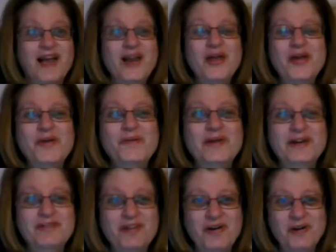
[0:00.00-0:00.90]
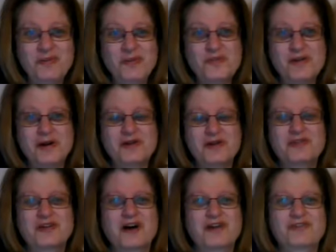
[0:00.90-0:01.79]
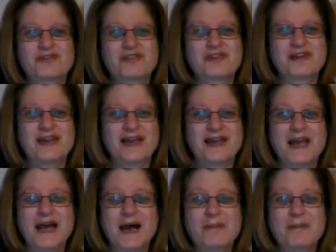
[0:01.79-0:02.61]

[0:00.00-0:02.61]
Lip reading: Hello and a very warm welcome to Card for the Day.